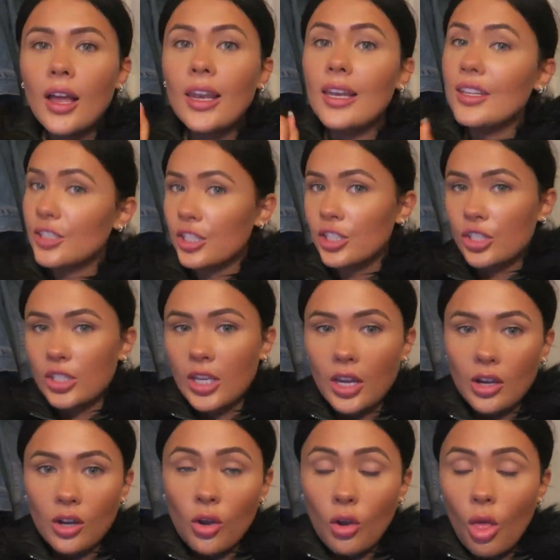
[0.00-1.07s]
Literally just
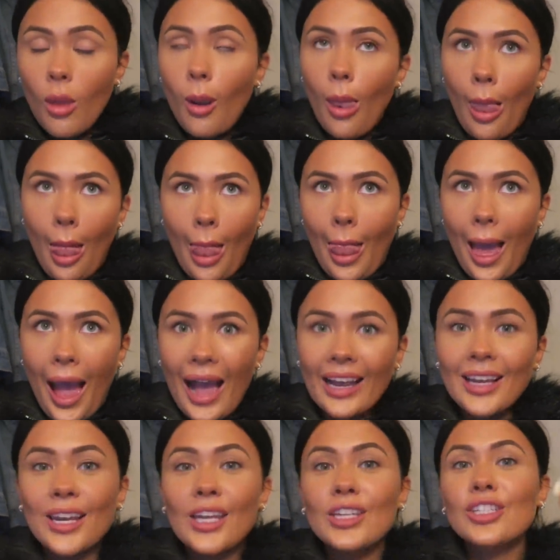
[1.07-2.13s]
here.
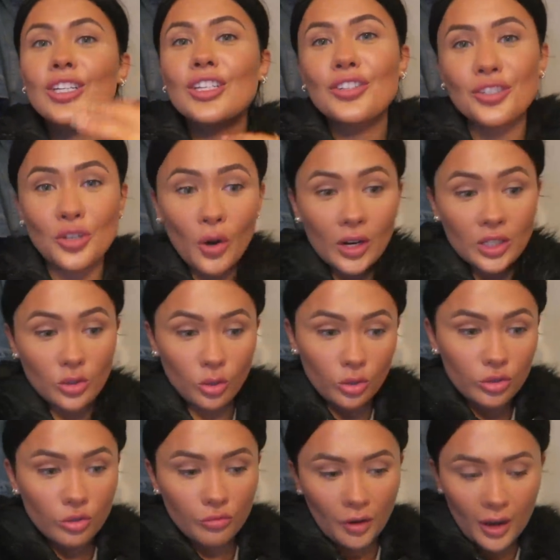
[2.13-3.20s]
Literally just got
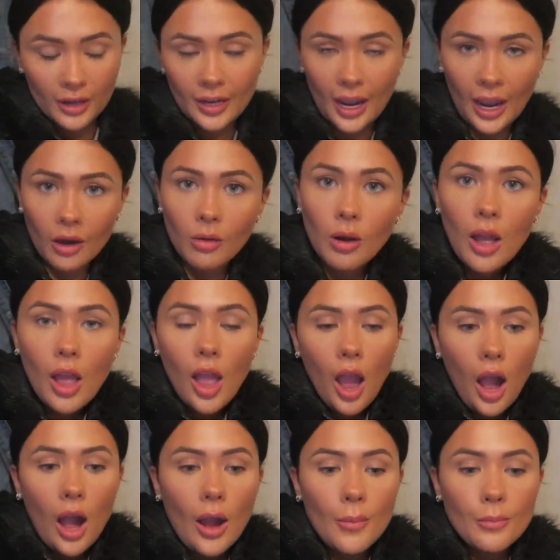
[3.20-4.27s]
indoors right now.
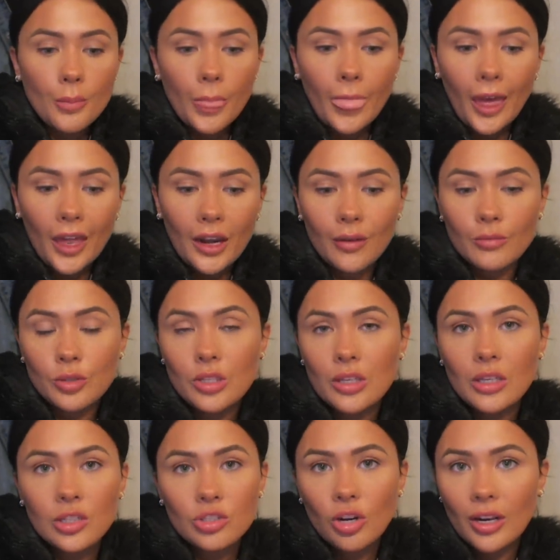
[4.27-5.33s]
And I'm just
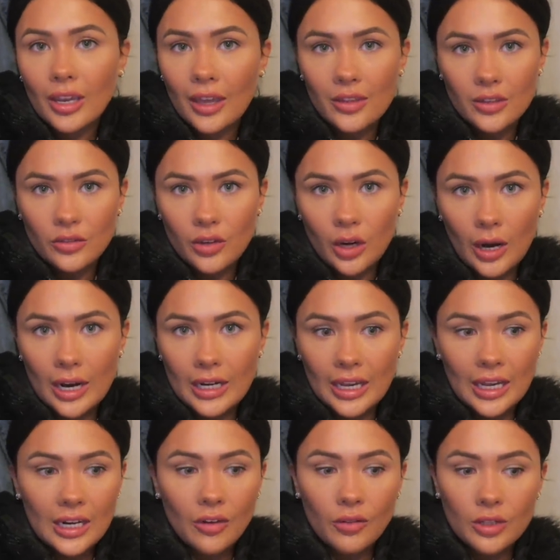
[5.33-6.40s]
going to try and get this video
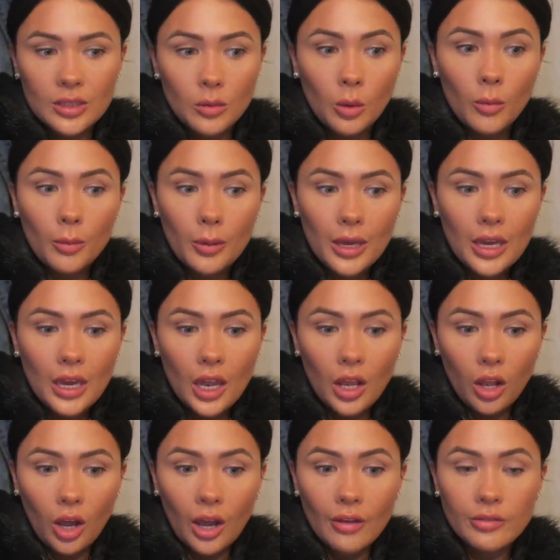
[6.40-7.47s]
edited. Otherwise, it won't be
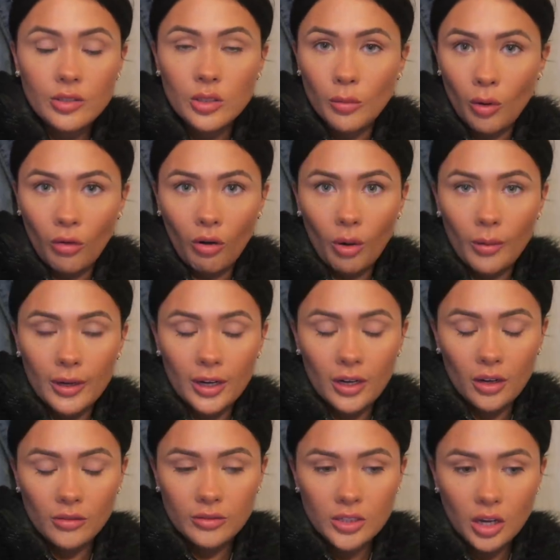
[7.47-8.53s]
live tomorrow in
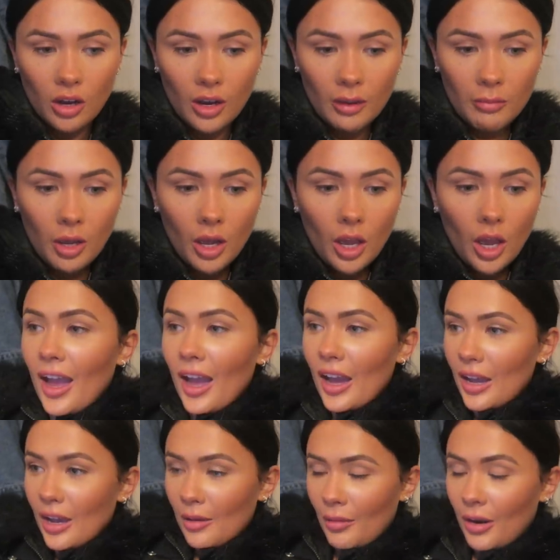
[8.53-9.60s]
enough time.
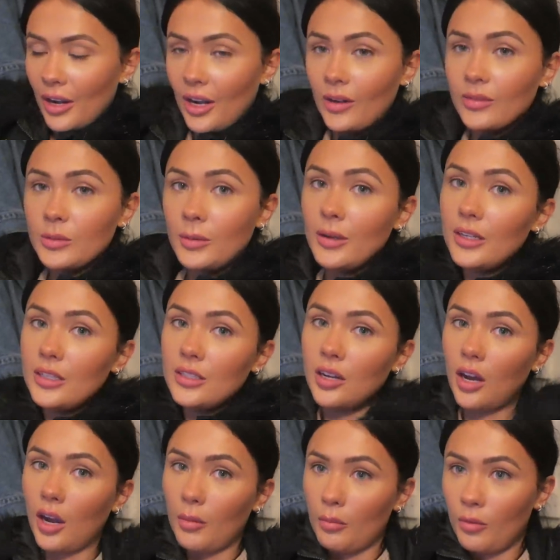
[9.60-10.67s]
I love spending
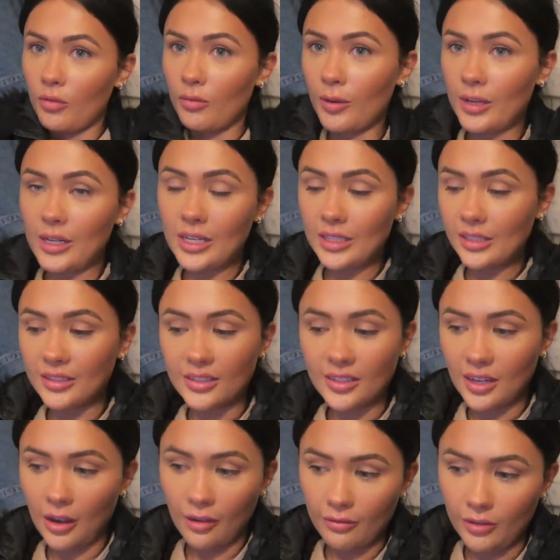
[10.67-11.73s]
time with my nieces
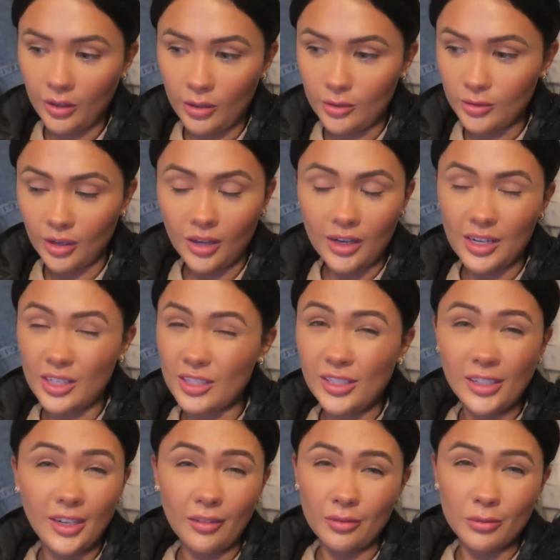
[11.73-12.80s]
and nephews. I
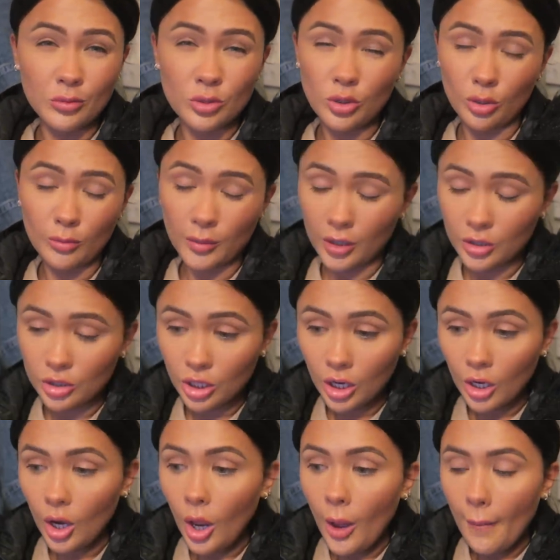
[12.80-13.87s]
literally love them so much.
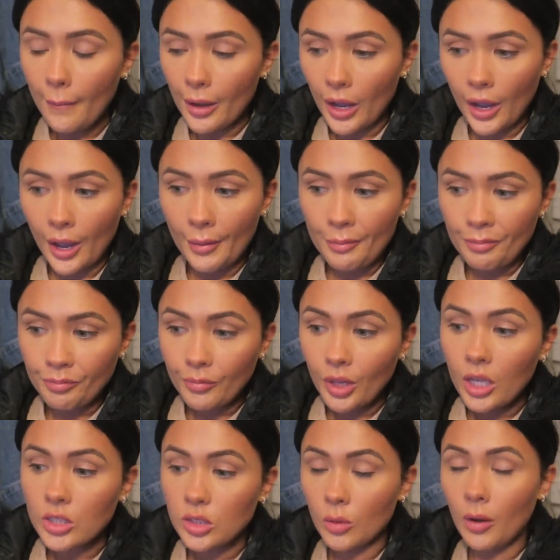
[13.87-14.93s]
But
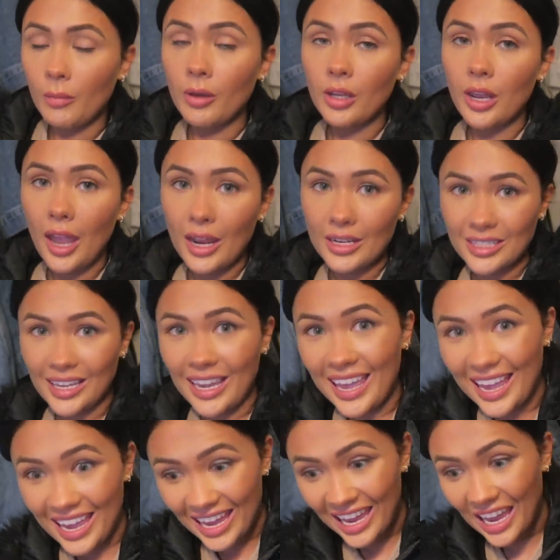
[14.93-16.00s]
so I'm going to end it
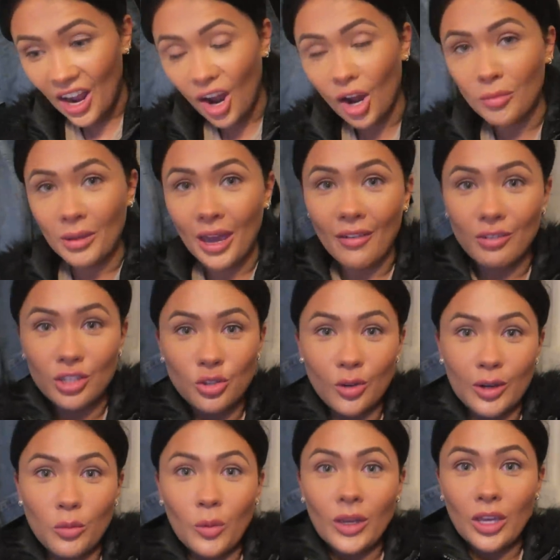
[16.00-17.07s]
here. I hope you have
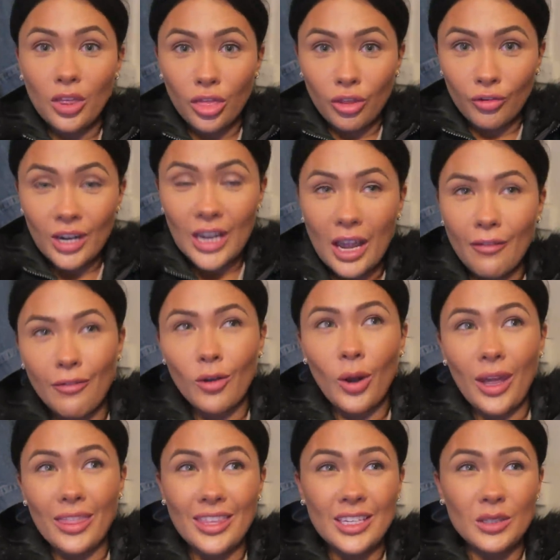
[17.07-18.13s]
enjoyed week 3. I feel
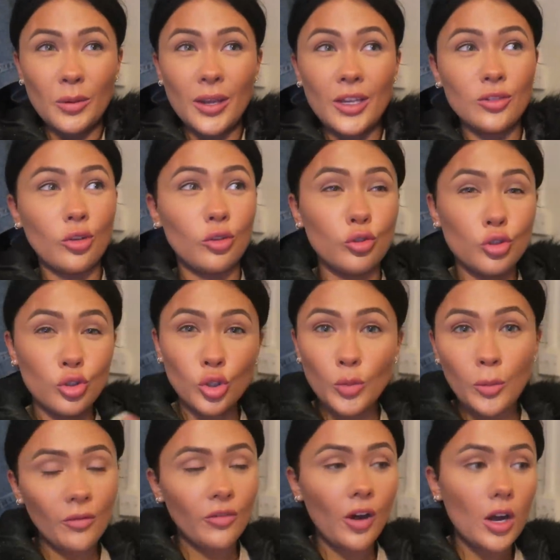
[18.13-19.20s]
like this week has gone
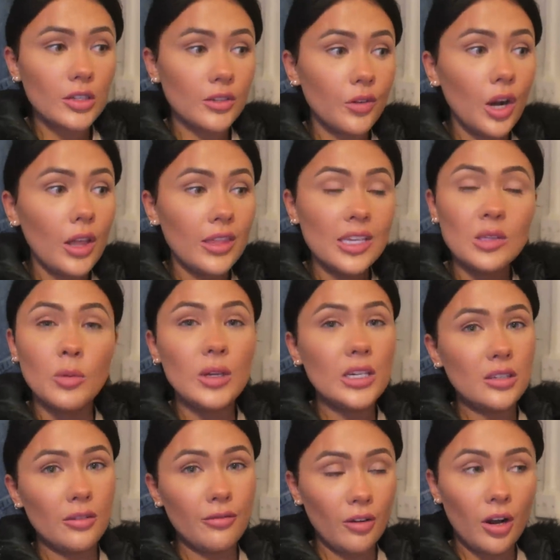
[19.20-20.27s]
super fast. I feel like these
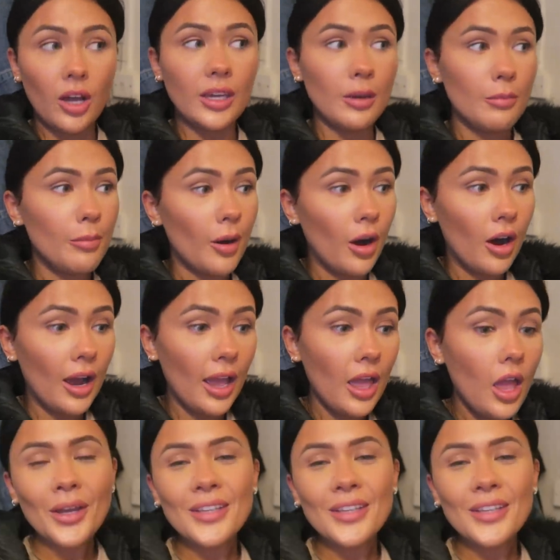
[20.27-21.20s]
weeks are flying by.